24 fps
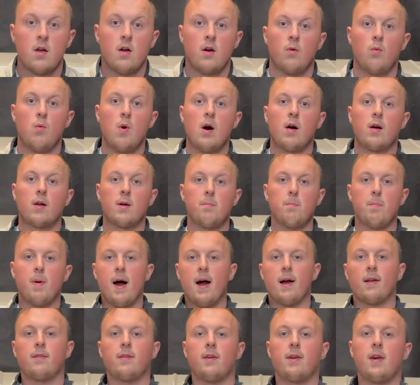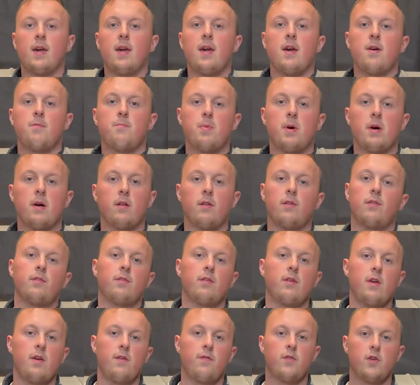Welcome back to KM
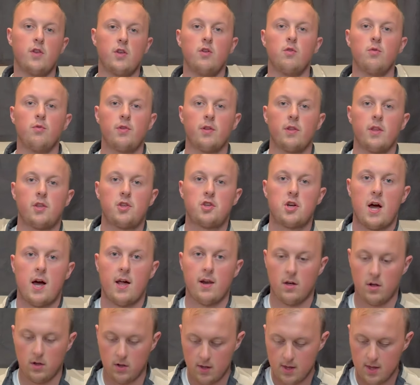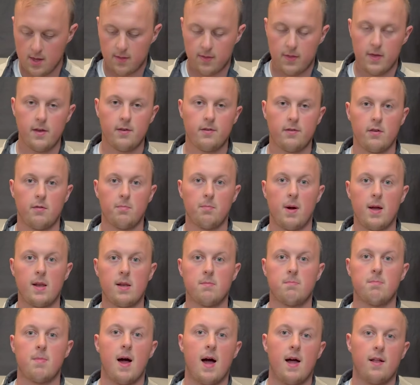Builds. If you're new to the channel, this is mine
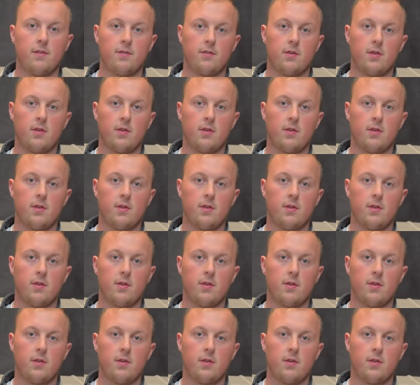and Matt's